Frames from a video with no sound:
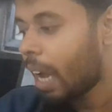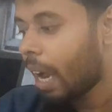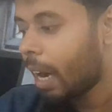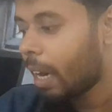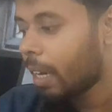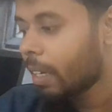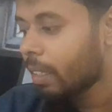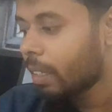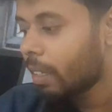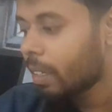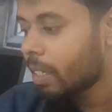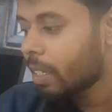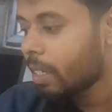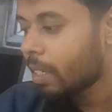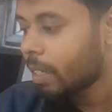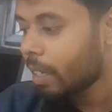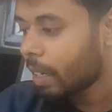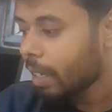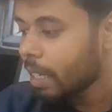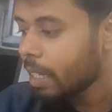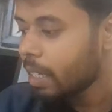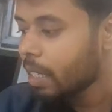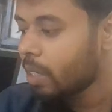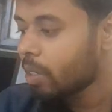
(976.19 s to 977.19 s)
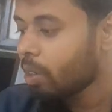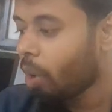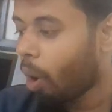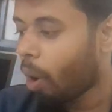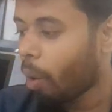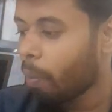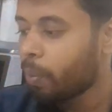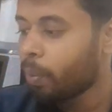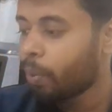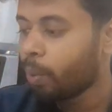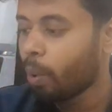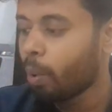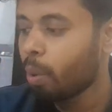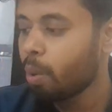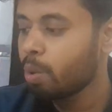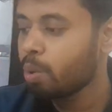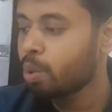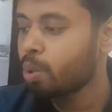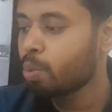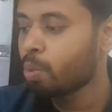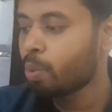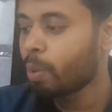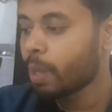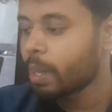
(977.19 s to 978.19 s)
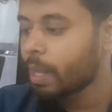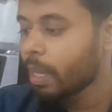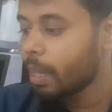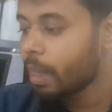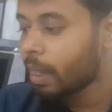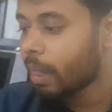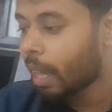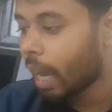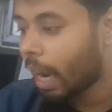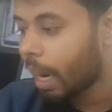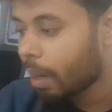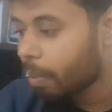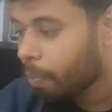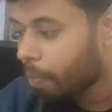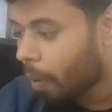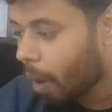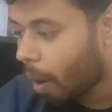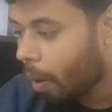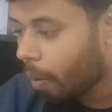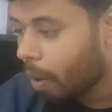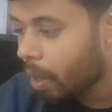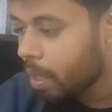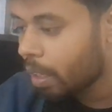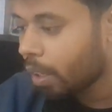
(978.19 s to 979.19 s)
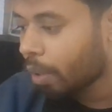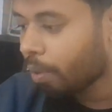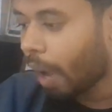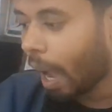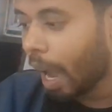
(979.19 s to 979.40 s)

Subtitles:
and the struggles of those within that power to